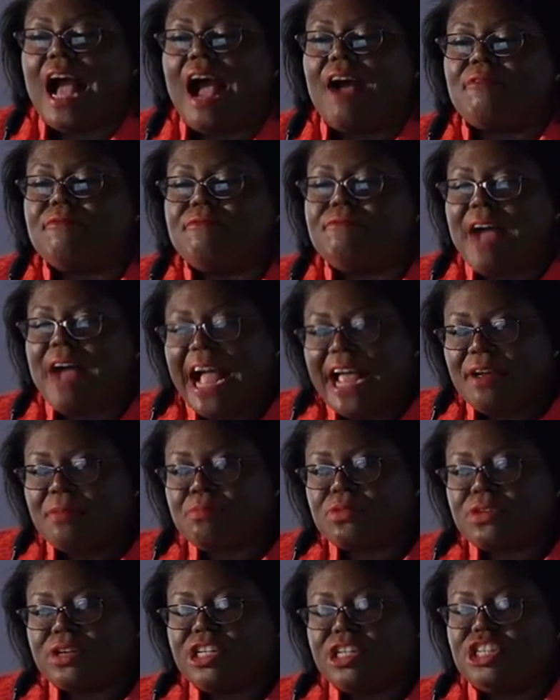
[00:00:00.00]
a
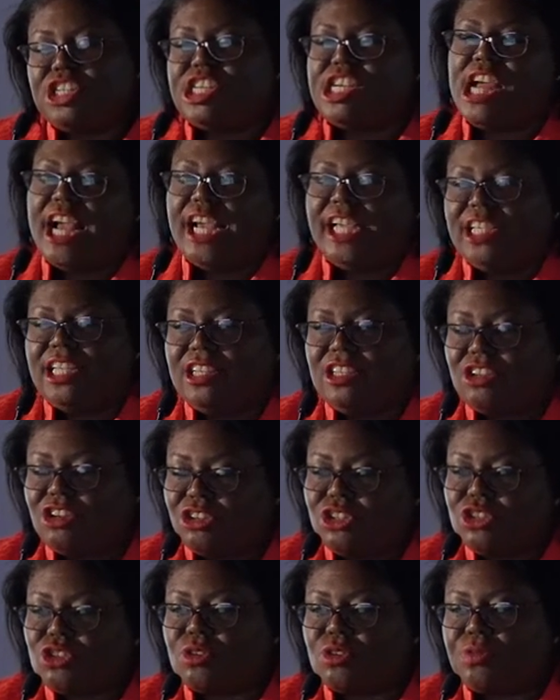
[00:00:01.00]
vibrant GI
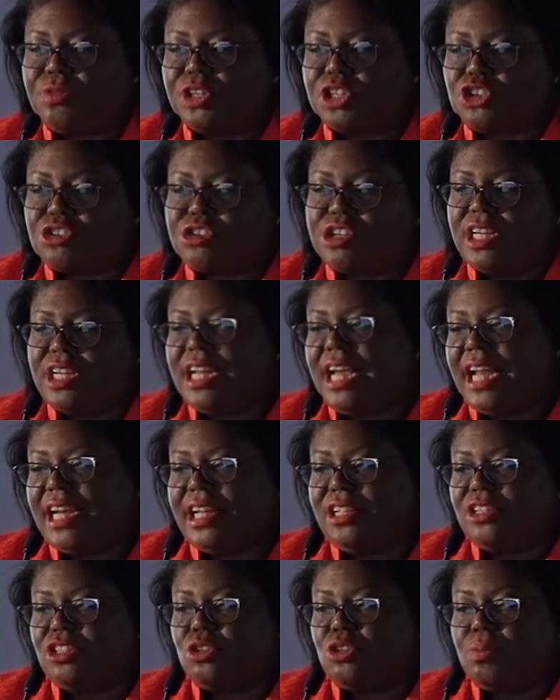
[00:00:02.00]
industry for Trinidad
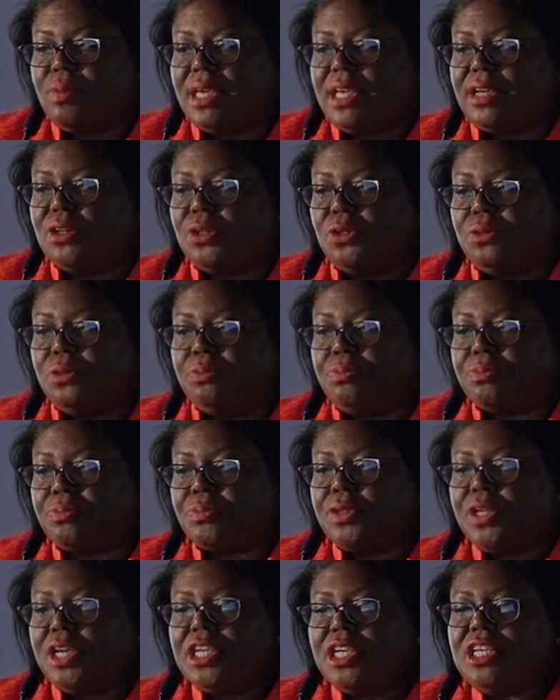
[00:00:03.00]
and Tobago.
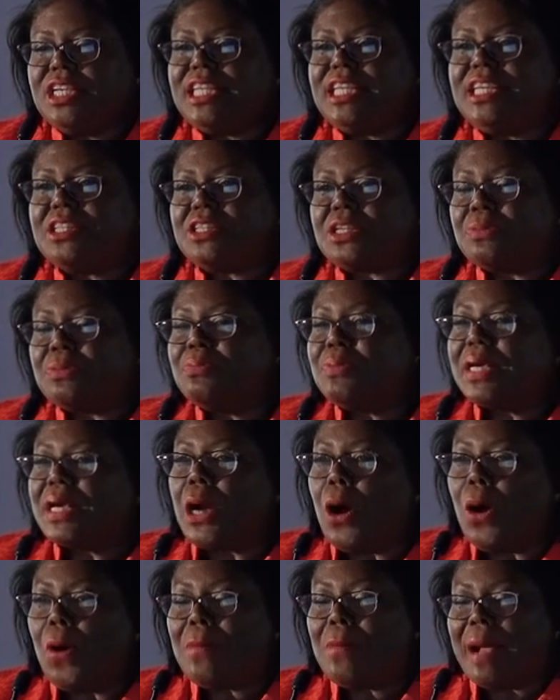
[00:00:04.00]
You need to
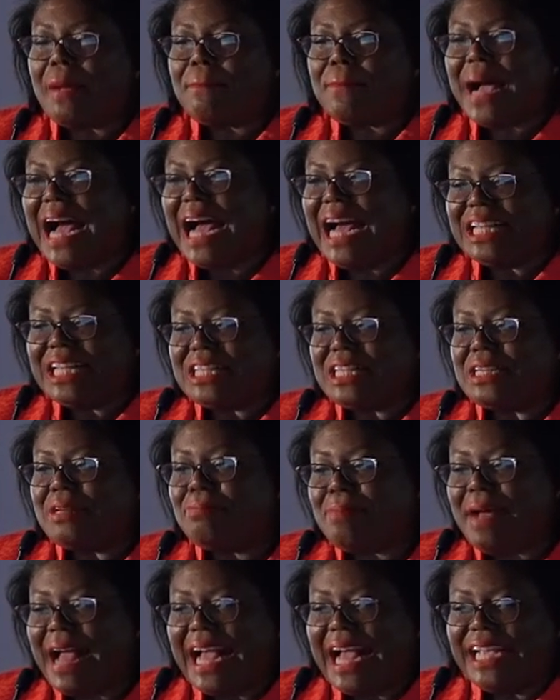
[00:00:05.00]
become a part of the
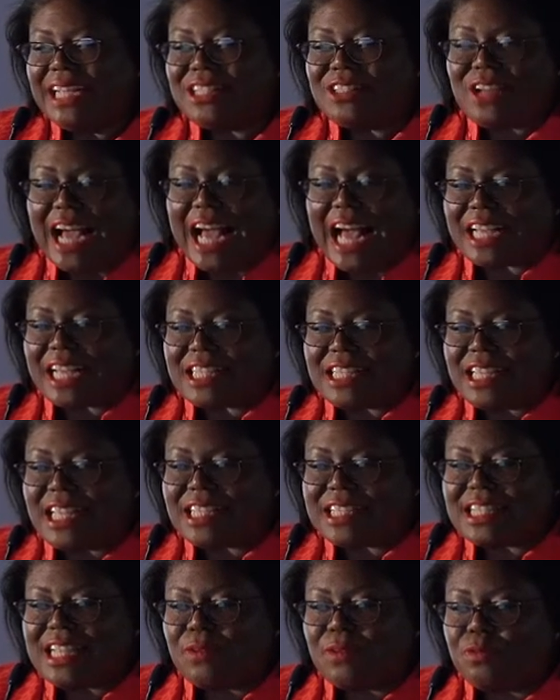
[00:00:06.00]
pie to
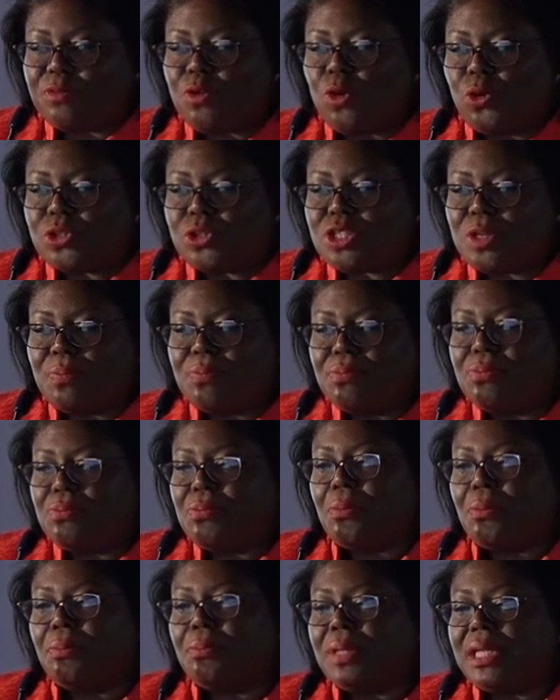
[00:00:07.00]
access that $40
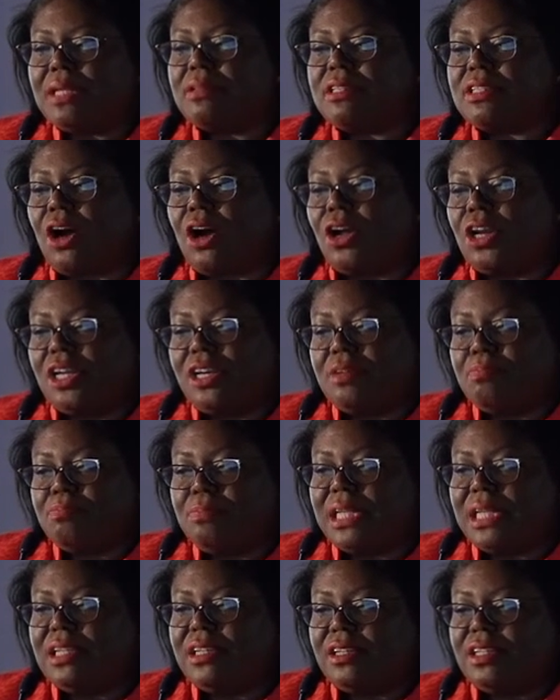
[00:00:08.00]

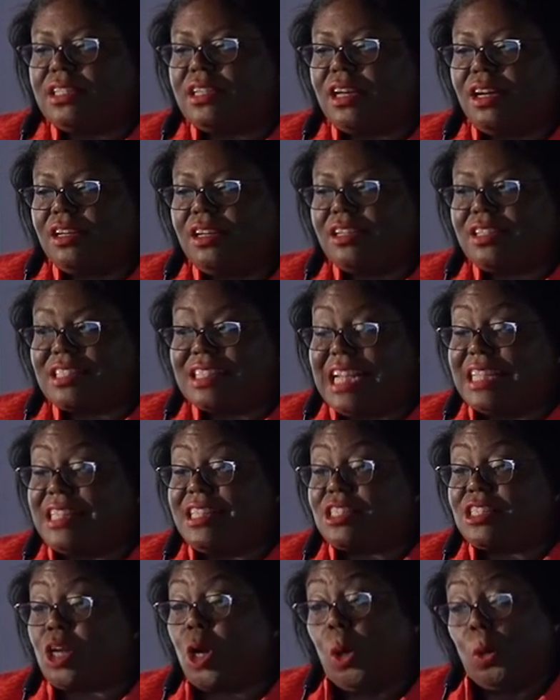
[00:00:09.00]
billion that
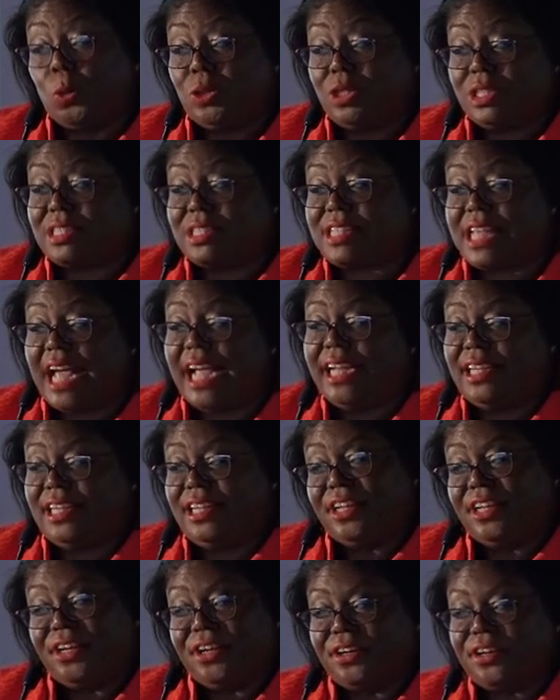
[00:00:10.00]
is outside
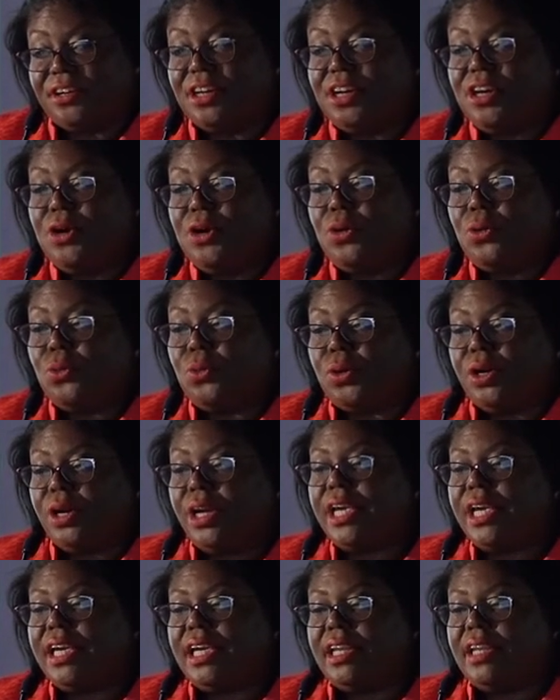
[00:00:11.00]
there
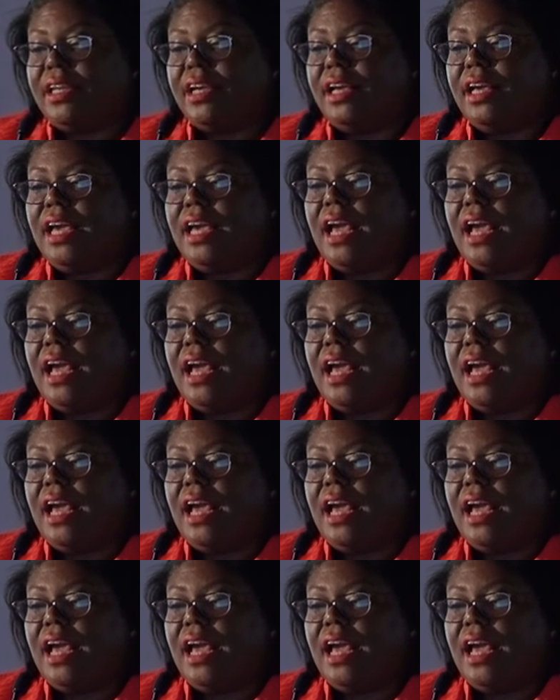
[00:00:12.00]
working.